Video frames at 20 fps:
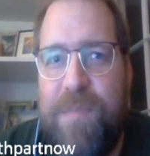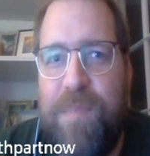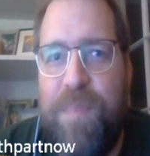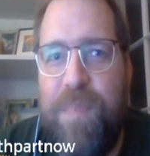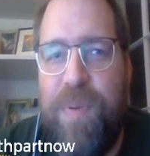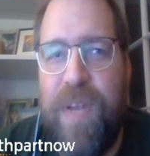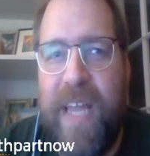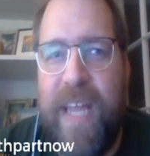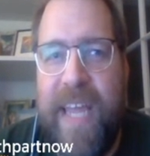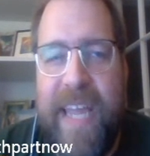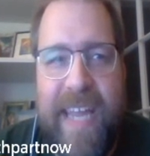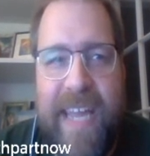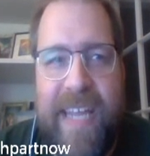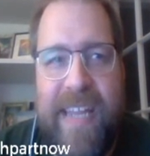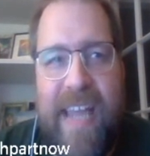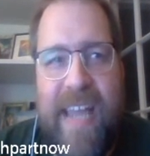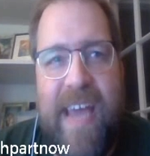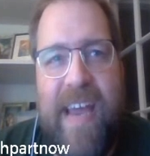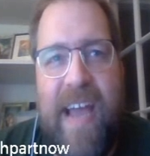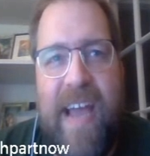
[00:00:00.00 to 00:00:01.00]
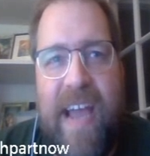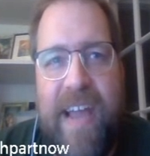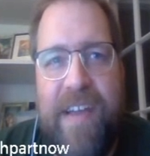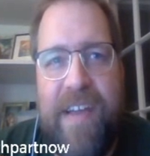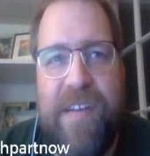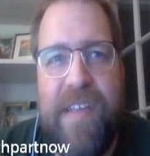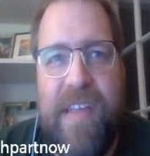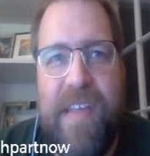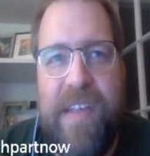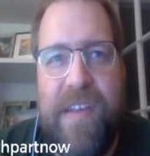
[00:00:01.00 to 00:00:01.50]
play in that
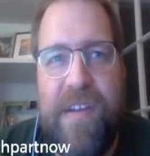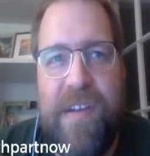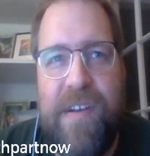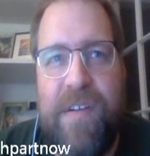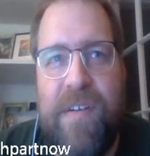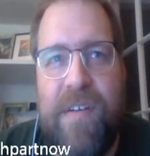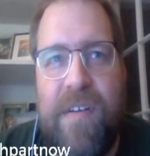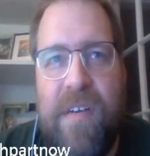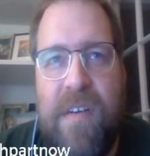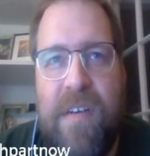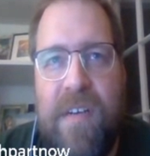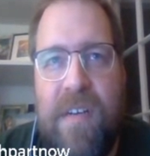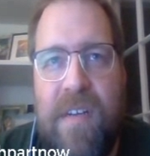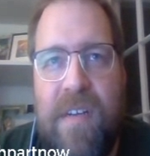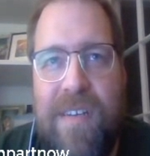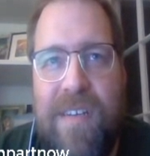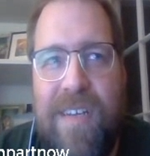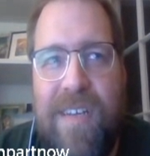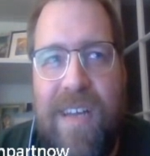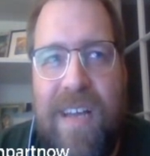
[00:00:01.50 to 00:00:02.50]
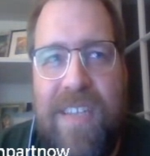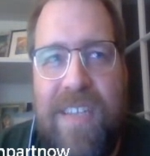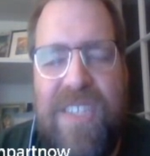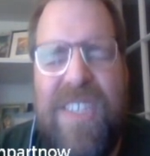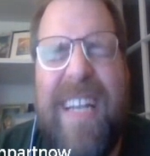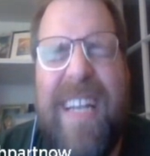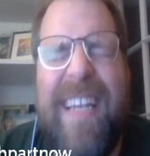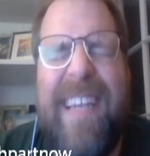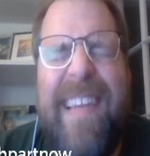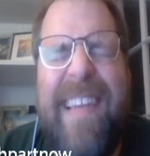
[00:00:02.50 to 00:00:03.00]
higher gear
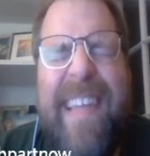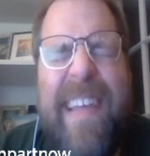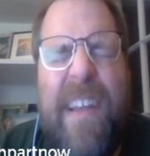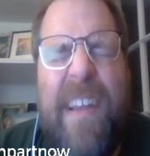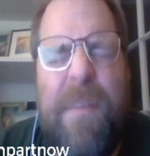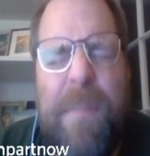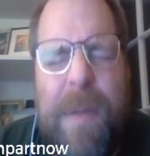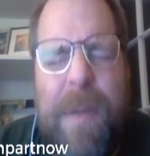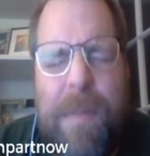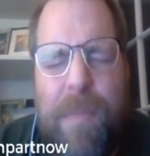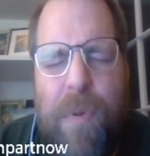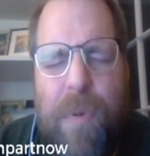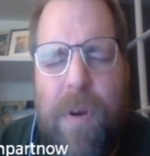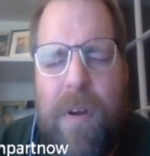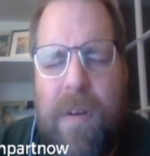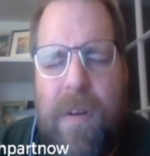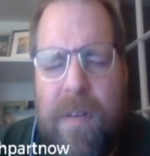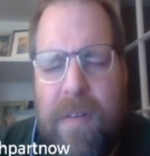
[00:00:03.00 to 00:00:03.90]
just a little bit more,